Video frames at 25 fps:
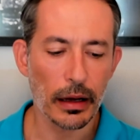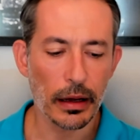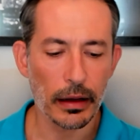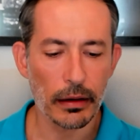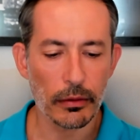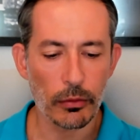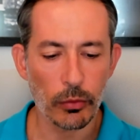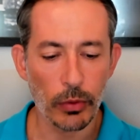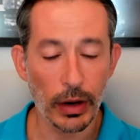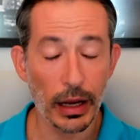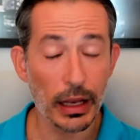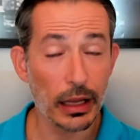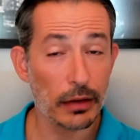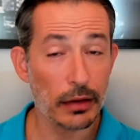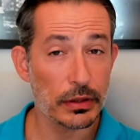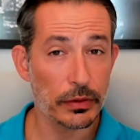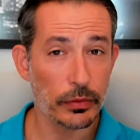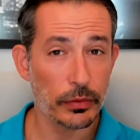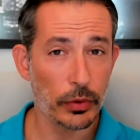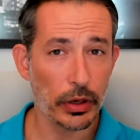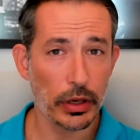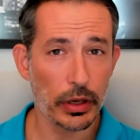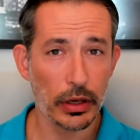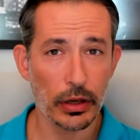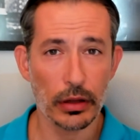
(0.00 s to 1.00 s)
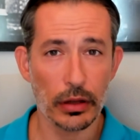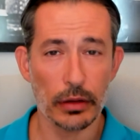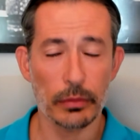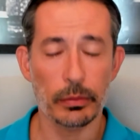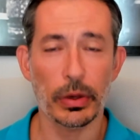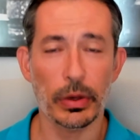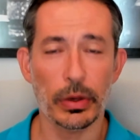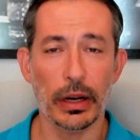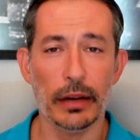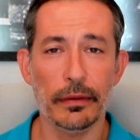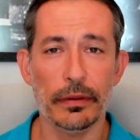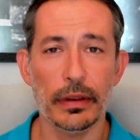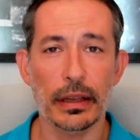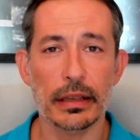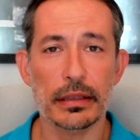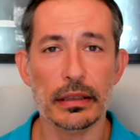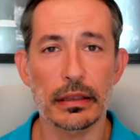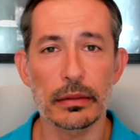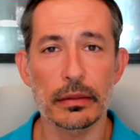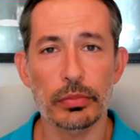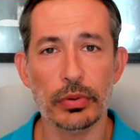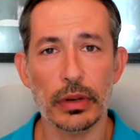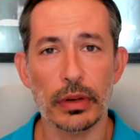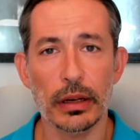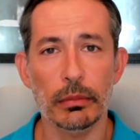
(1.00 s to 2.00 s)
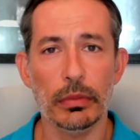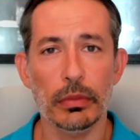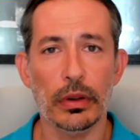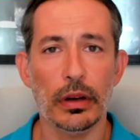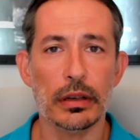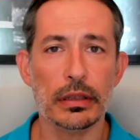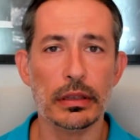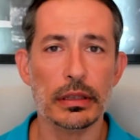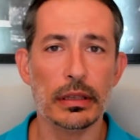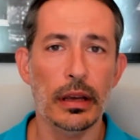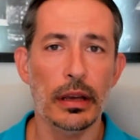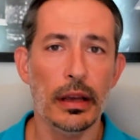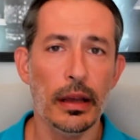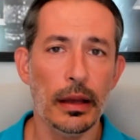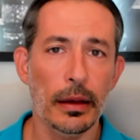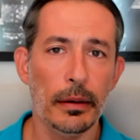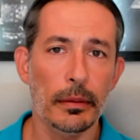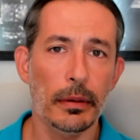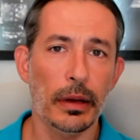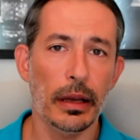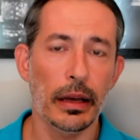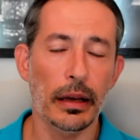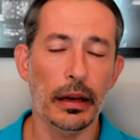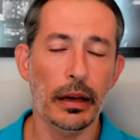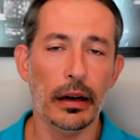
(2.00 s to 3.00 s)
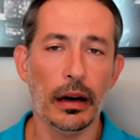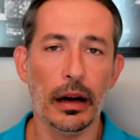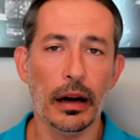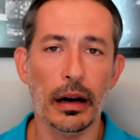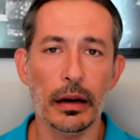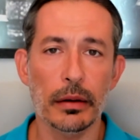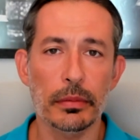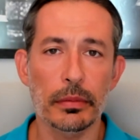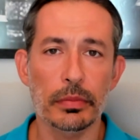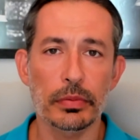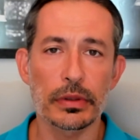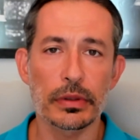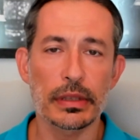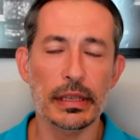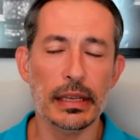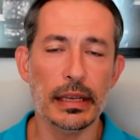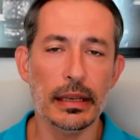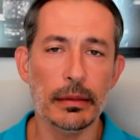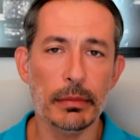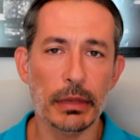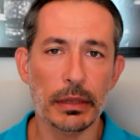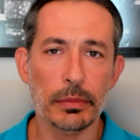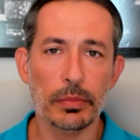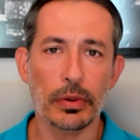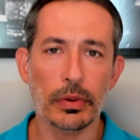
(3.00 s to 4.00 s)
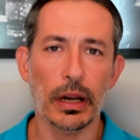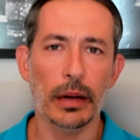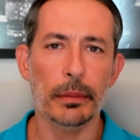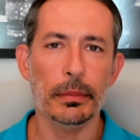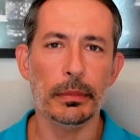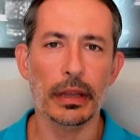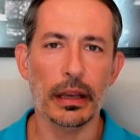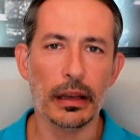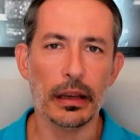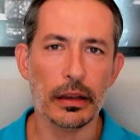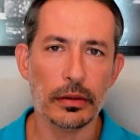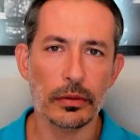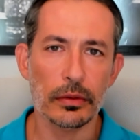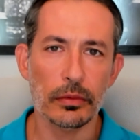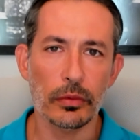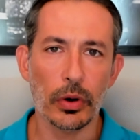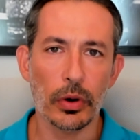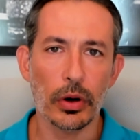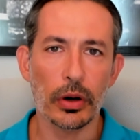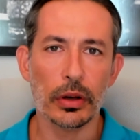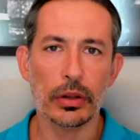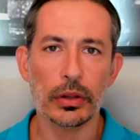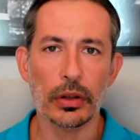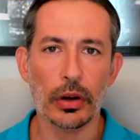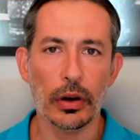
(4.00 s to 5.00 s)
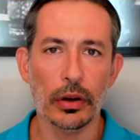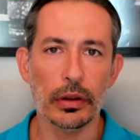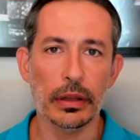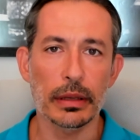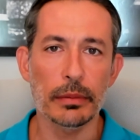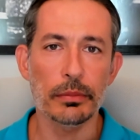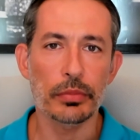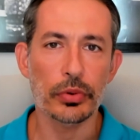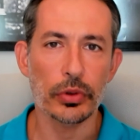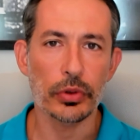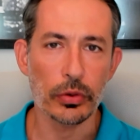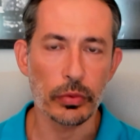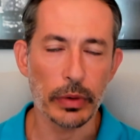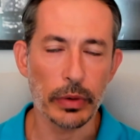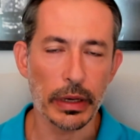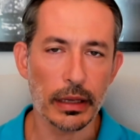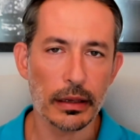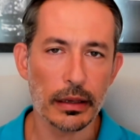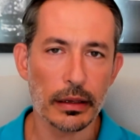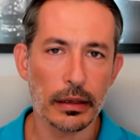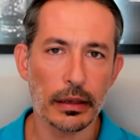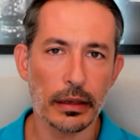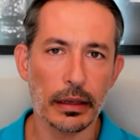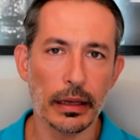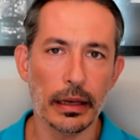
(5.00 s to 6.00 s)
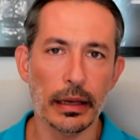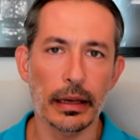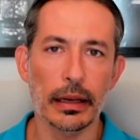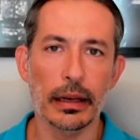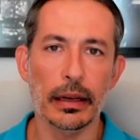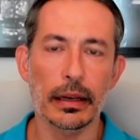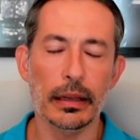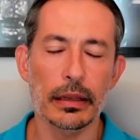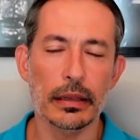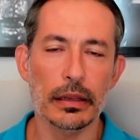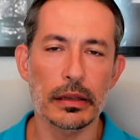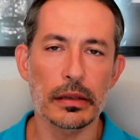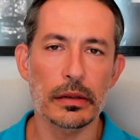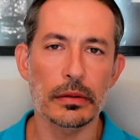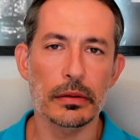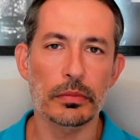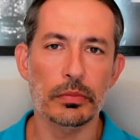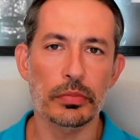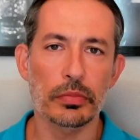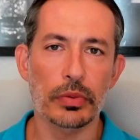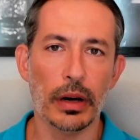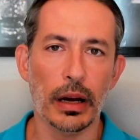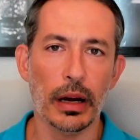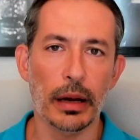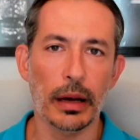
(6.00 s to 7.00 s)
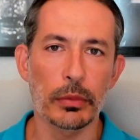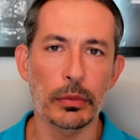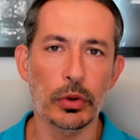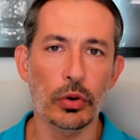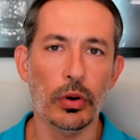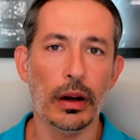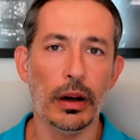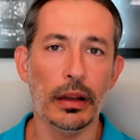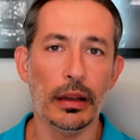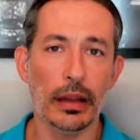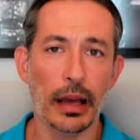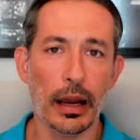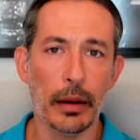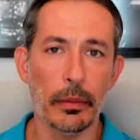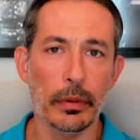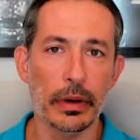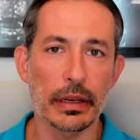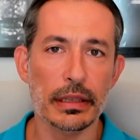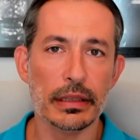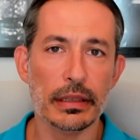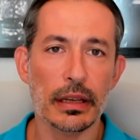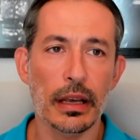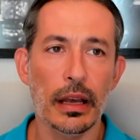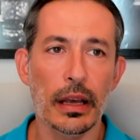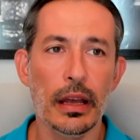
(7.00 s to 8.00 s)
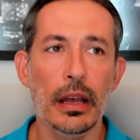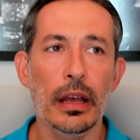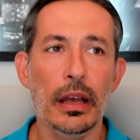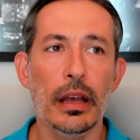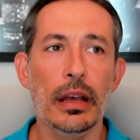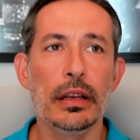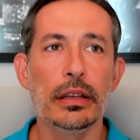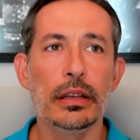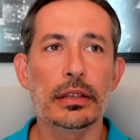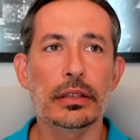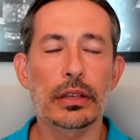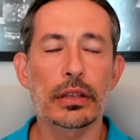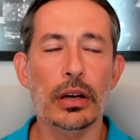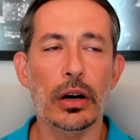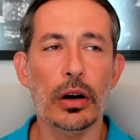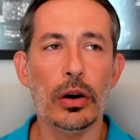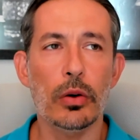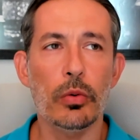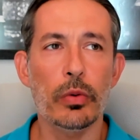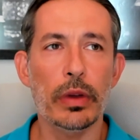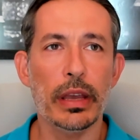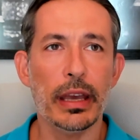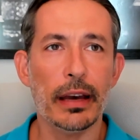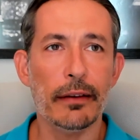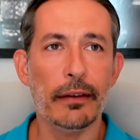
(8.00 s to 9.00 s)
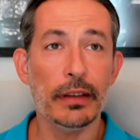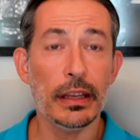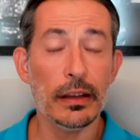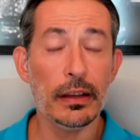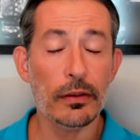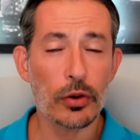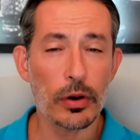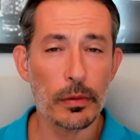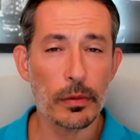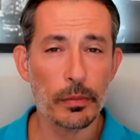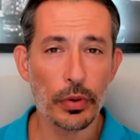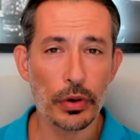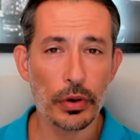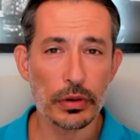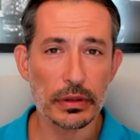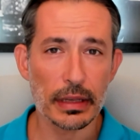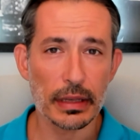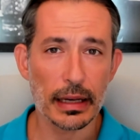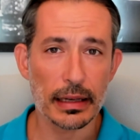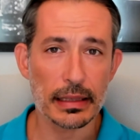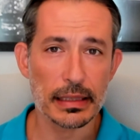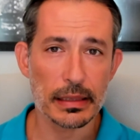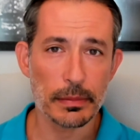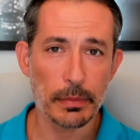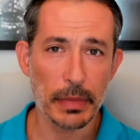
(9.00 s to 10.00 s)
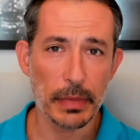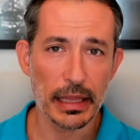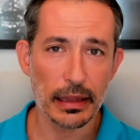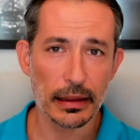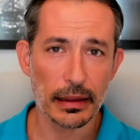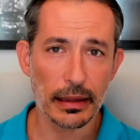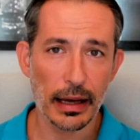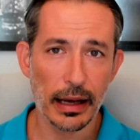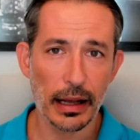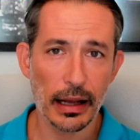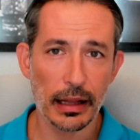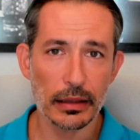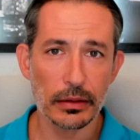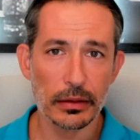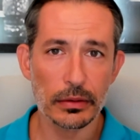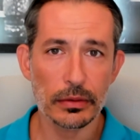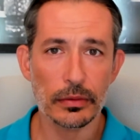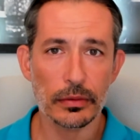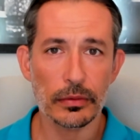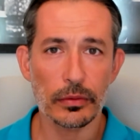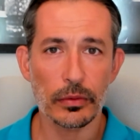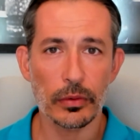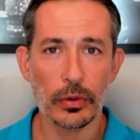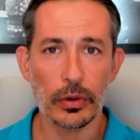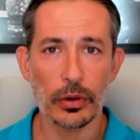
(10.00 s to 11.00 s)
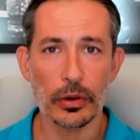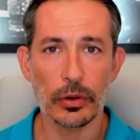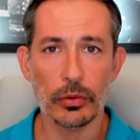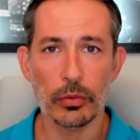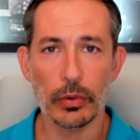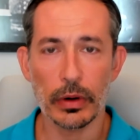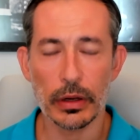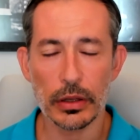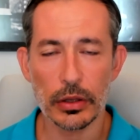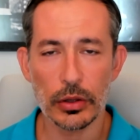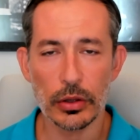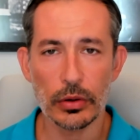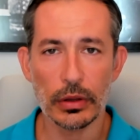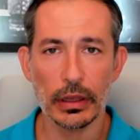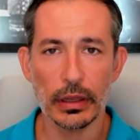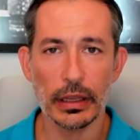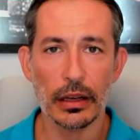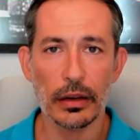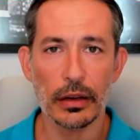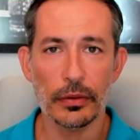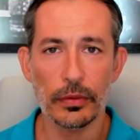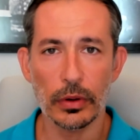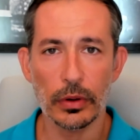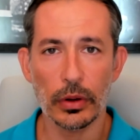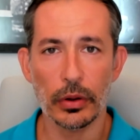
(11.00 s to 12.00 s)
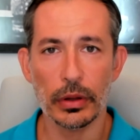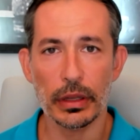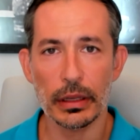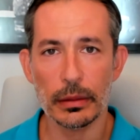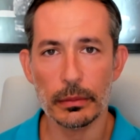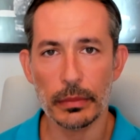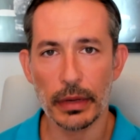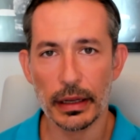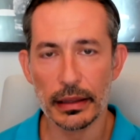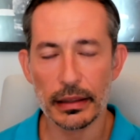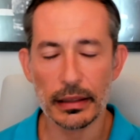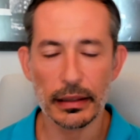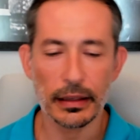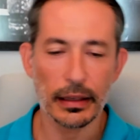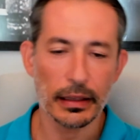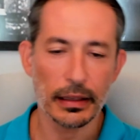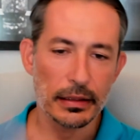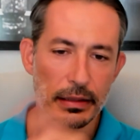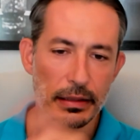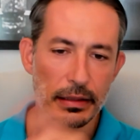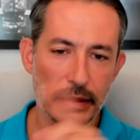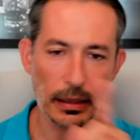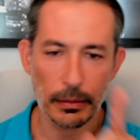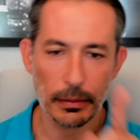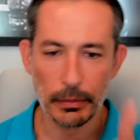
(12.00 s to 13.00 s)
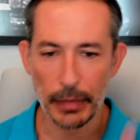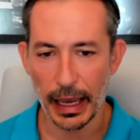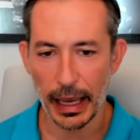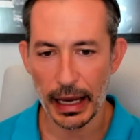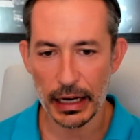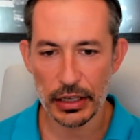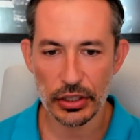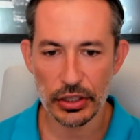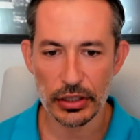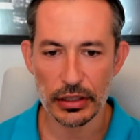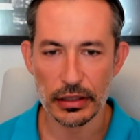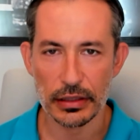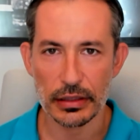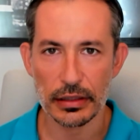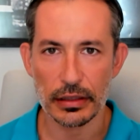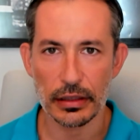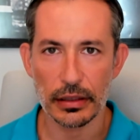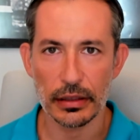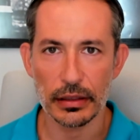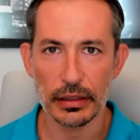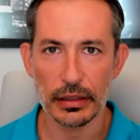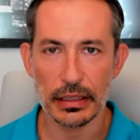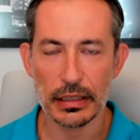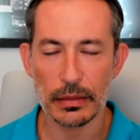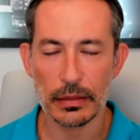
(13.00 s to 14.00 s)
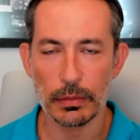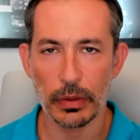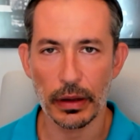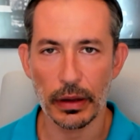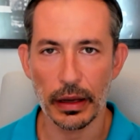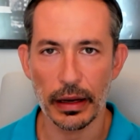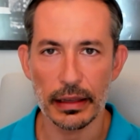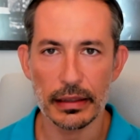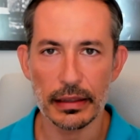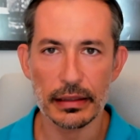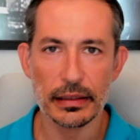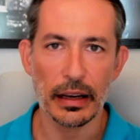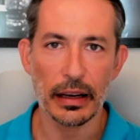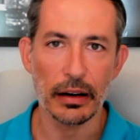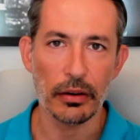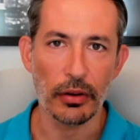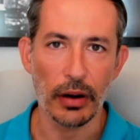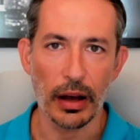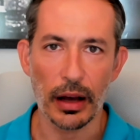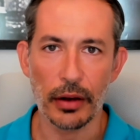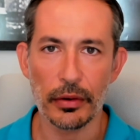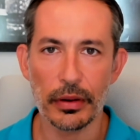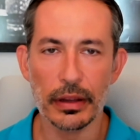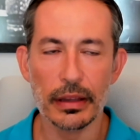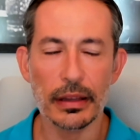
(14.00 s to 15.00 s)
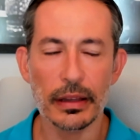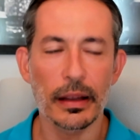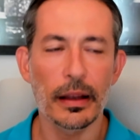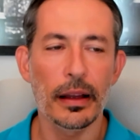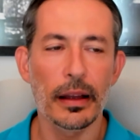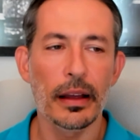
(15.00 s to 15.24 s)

While I was working on PrimeFlex and PrimeBlocks, our team at PrimeTek worked on improving Prime UI libraries. So we have new components like speed dial, where you click a floating button and some actions are displayed around it.